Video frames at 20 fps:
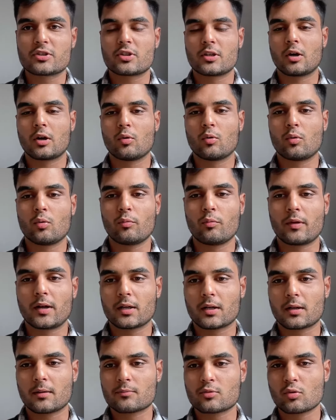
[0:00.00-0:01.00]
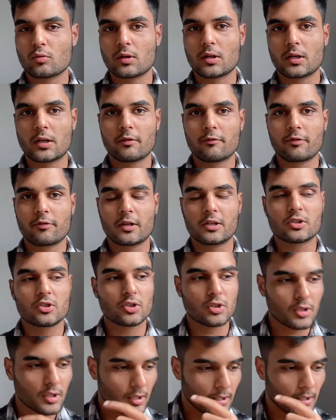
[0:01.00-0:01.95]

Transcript: Now, when it comes to learning French,